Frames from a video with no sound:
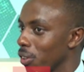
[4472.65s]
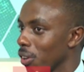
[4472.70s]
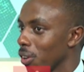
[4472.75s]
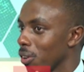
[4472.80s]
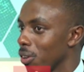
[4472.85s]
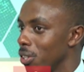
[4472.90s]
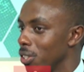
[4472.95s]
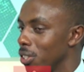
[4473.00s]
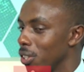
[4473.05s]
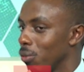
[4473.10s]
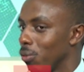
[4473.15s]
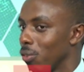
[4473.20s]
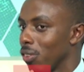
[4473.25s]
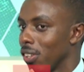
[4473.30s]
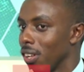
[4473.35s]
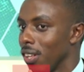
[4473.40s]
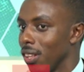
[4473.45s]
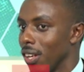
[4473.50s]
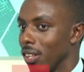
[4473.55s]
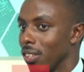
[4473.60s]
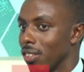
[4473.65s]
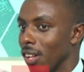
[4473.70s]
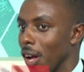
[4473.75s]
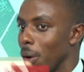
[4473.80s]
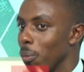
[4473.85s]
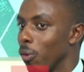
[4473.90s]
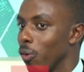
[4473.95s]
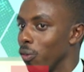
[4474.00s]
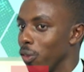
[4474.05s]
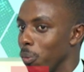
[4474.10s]
the security to say that
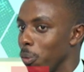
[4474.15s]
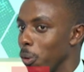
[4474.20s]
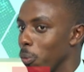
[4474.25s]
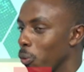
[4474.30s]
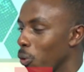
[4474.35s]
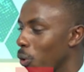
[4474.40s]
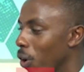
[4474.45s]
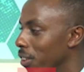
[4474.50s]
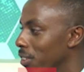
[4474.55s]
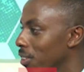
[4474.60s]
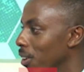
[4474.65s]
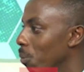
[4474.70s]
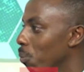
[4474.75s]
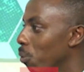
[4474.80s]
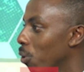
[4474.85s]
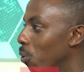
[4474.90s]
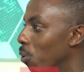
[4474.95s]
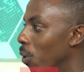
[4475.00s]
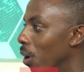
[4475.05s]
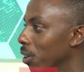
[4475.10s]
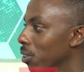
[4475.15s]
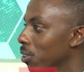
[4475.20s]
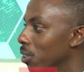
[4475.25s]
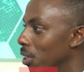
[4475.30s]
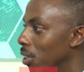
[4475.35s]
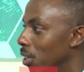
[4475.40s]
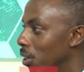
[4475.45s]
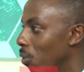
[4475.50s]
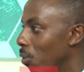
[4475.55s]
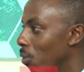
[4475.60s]
some of the people who assembled were
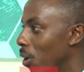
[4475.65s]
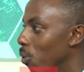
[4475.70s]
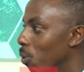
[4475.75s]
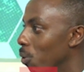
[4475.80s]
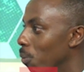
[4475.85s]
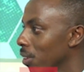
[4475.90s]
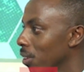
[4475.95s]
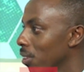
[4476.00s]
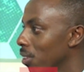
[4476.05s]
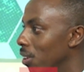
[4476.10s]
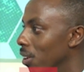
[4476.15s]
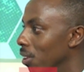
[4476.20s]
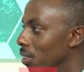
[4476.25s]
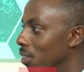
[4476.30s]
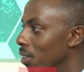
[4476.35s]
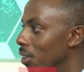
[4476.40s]
actually random accidents.